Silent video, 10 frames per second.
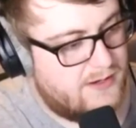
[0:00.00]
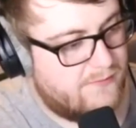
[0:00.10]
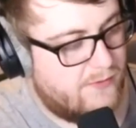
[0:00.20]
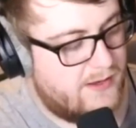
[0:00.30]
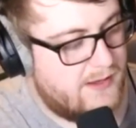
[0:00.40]

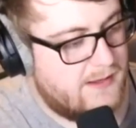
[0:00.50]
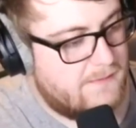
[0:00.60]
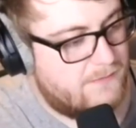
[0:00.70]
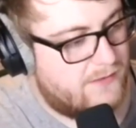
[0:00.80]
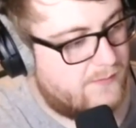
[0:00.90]
if I
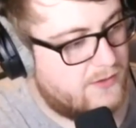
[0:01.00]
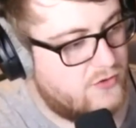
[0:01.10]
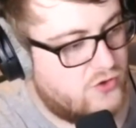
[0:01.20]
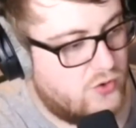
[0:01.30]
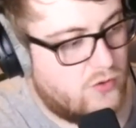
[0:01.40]
if I'm
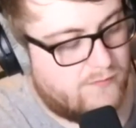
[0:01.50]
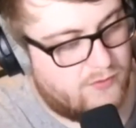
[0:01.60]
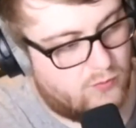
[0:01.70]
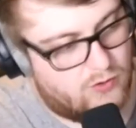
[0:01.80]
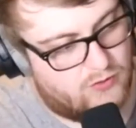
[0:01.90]
unsure of
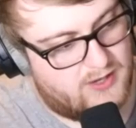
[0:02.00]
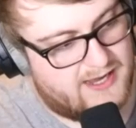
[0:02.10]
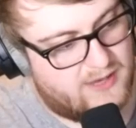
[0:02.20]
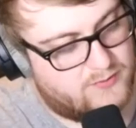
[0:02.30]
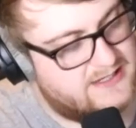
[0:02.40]
the what or the
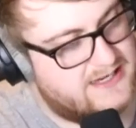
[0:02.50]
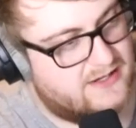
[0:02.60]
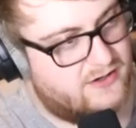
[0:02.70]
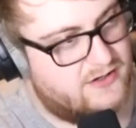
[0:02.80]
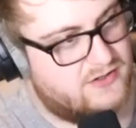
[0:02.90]
how, as Lee
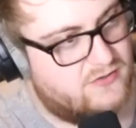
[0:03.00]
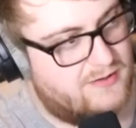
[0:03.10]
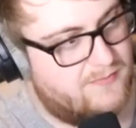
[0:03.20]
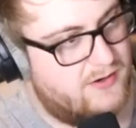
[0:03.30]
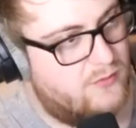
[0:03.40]
kind of
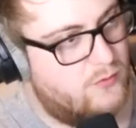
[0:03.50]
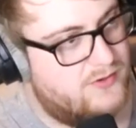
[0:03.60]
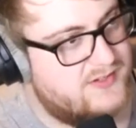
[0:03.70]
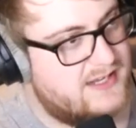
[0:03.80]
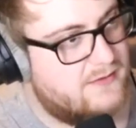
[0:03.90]
described, then I would mm.
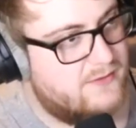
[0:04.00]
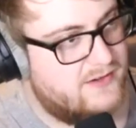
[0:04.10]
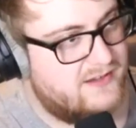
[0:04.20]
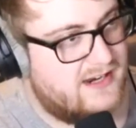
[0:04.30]
seek further